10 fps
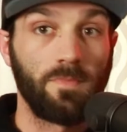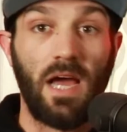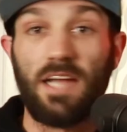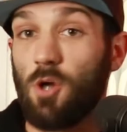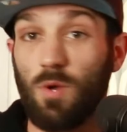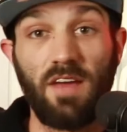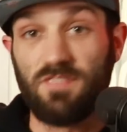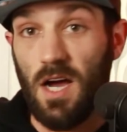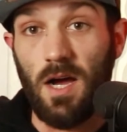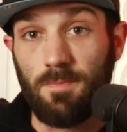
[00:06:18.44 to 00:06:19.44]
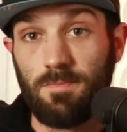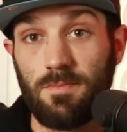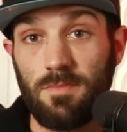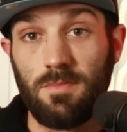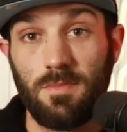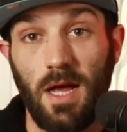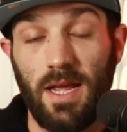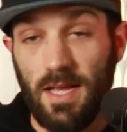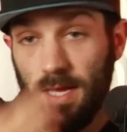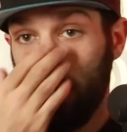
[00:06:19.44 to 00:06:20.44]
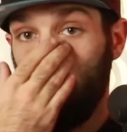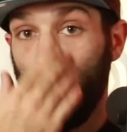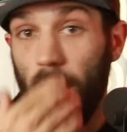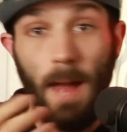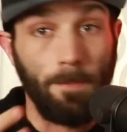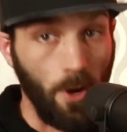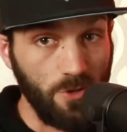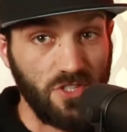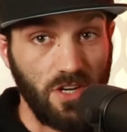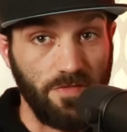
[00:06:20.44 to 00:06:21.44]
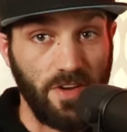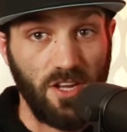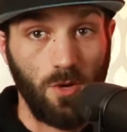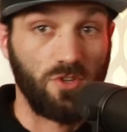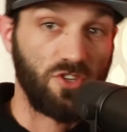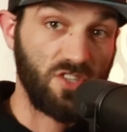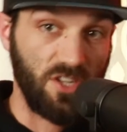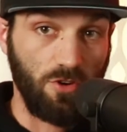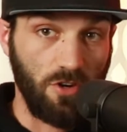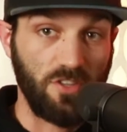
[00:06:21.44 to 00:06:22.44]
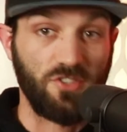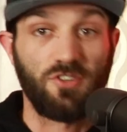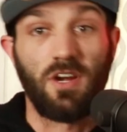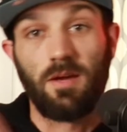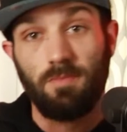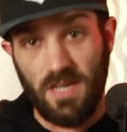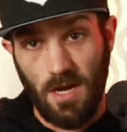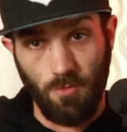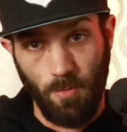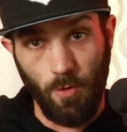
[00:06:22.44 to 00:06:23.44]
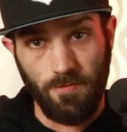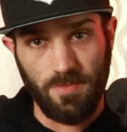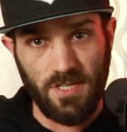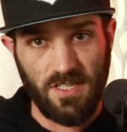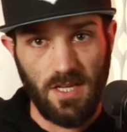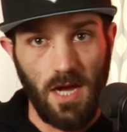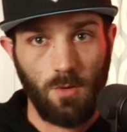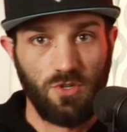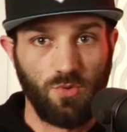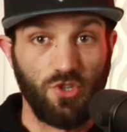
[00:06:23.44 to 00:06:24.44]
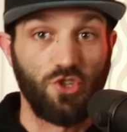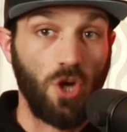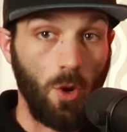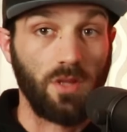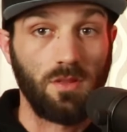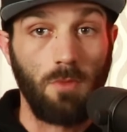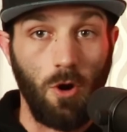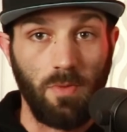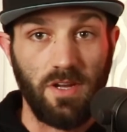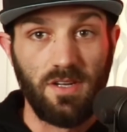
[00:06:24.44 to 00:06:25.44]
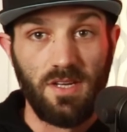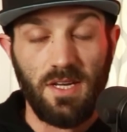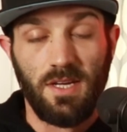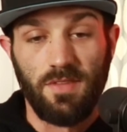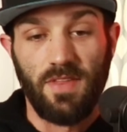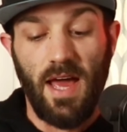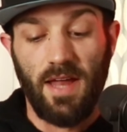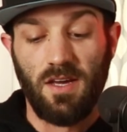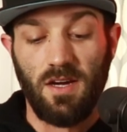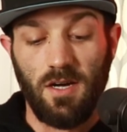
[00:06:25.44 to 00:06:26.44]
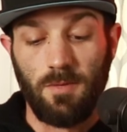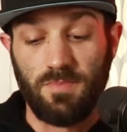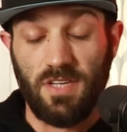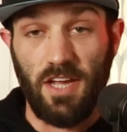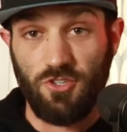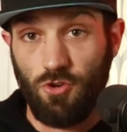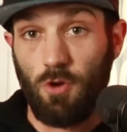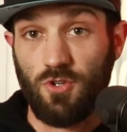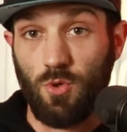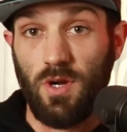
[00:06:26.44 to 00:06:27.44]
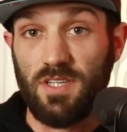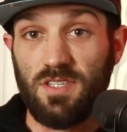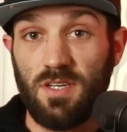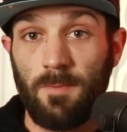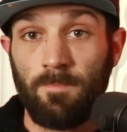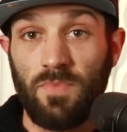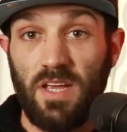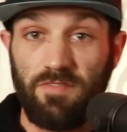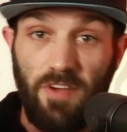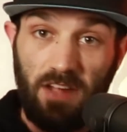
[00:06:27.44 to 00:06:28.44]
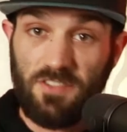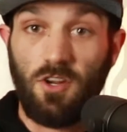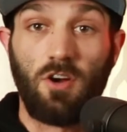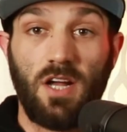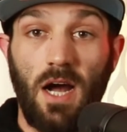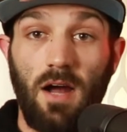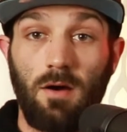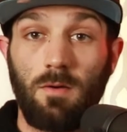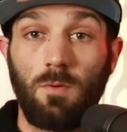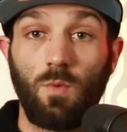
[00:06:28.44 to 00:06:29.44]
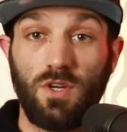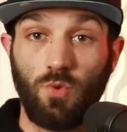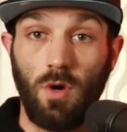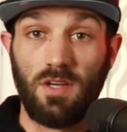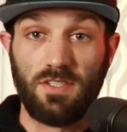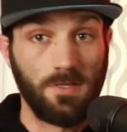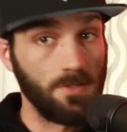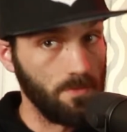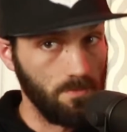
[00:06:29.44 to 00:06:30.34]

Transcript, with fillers: I don't have time. Like, I posted a video, which is still on Instagram. It got removed from TikTok, which was showing the moment that um, Gaige Grosskreutz advanced on Kyle, which was